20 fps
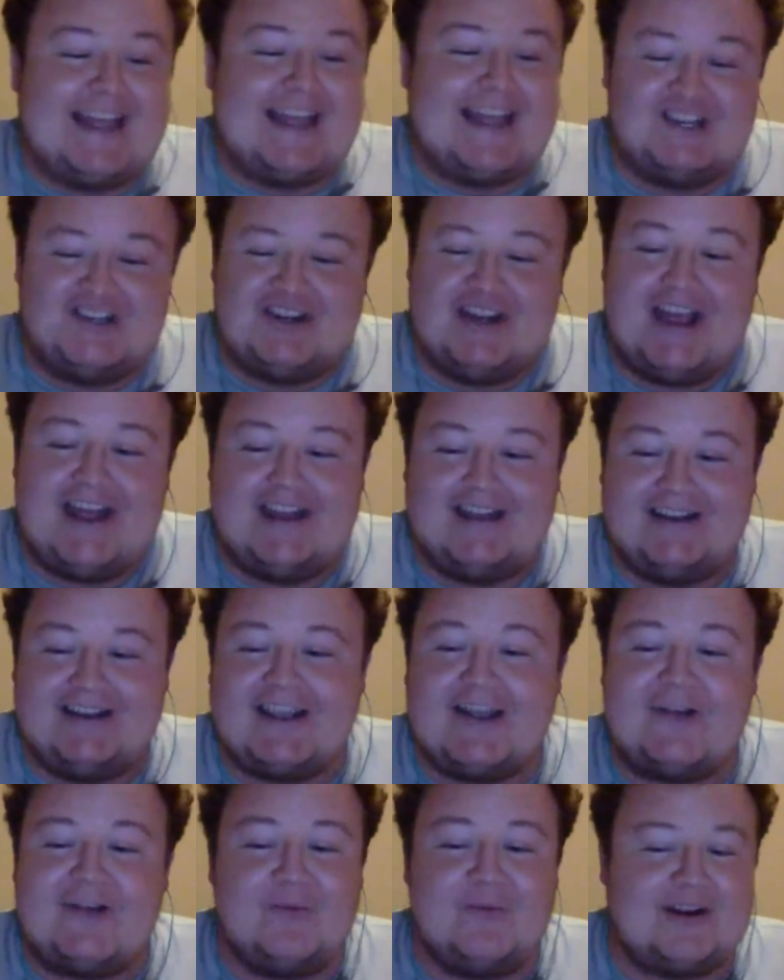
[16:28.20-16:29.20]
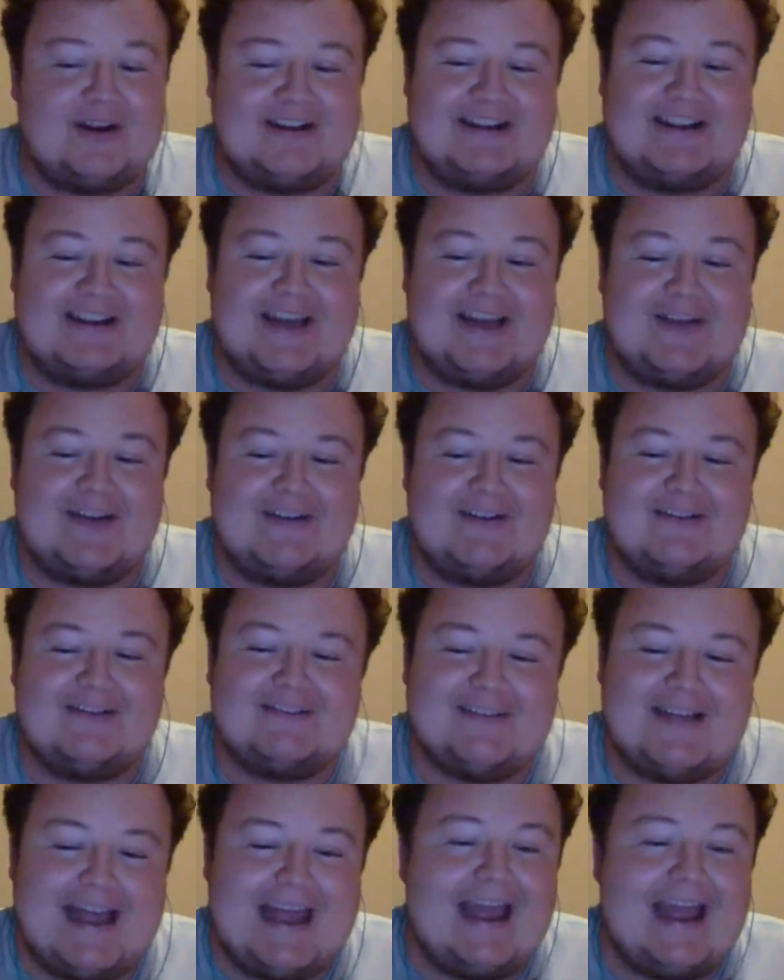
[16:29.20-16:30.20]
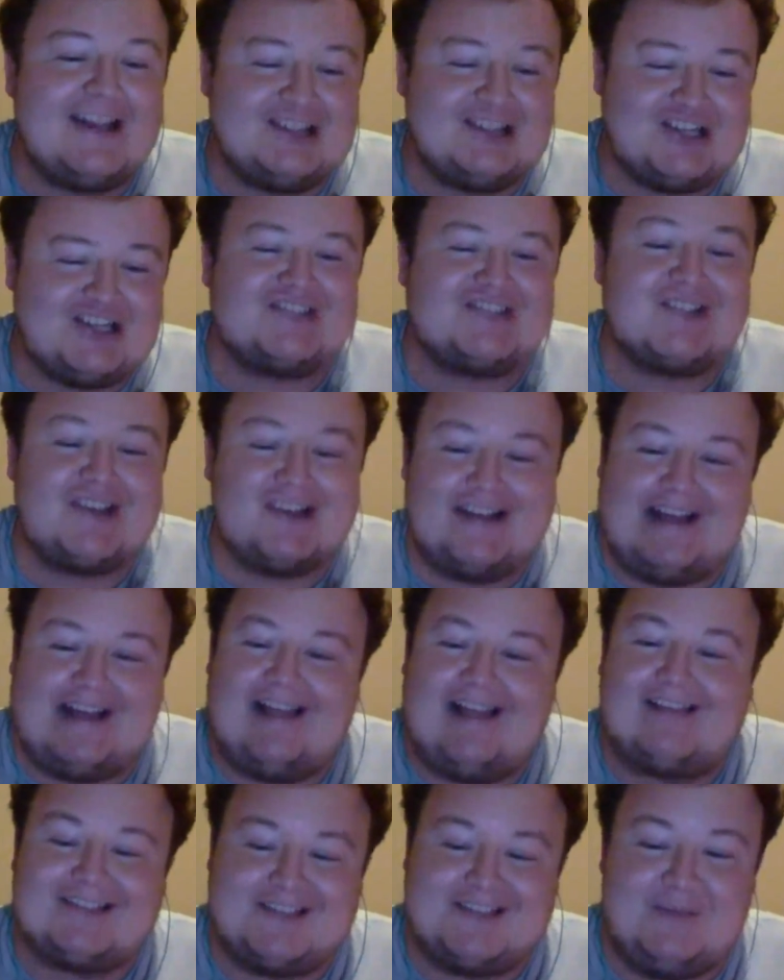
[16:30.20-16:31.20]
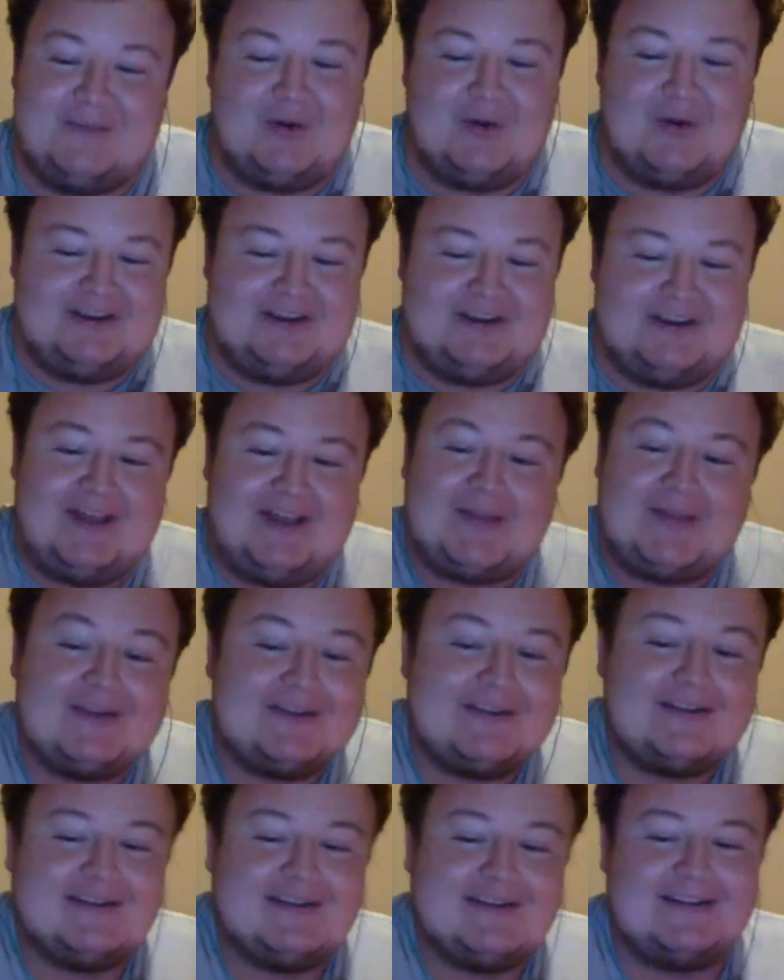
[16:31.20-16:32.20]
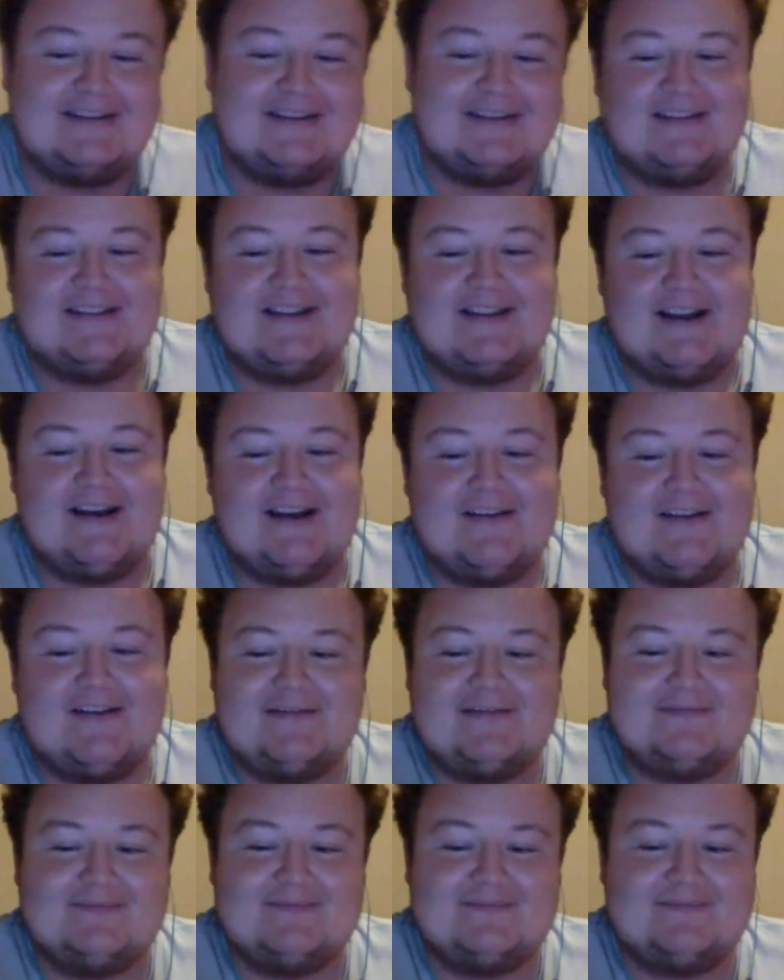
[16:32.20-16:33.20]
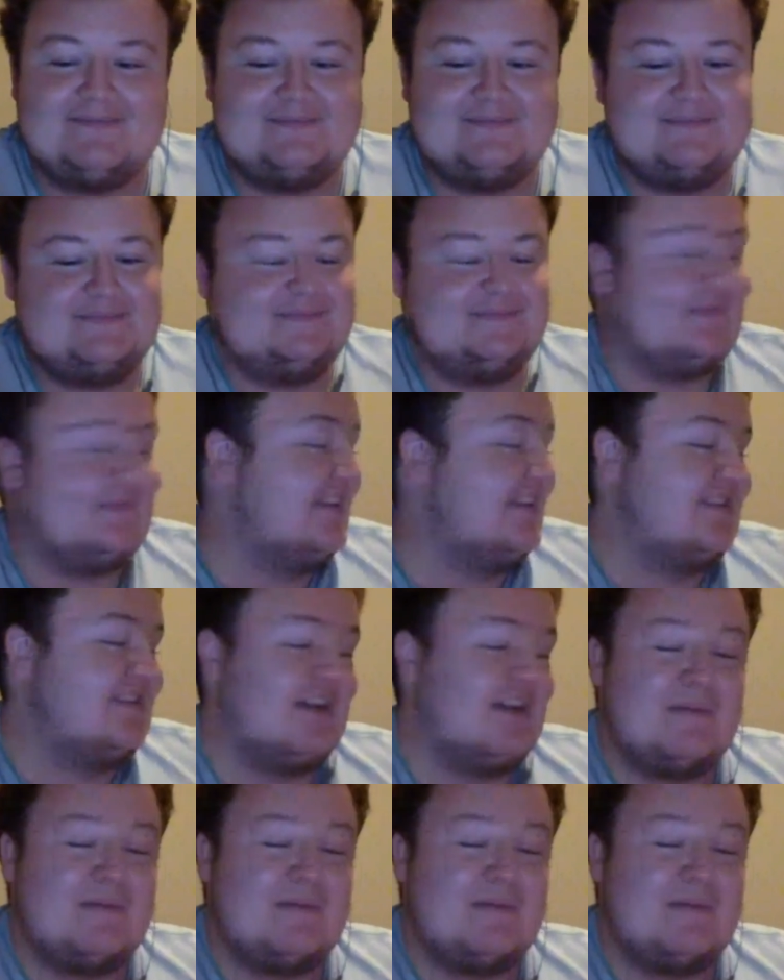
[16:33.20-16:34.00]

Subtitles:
and Jen can work together, Jessica and Alex can work together. You know, it's all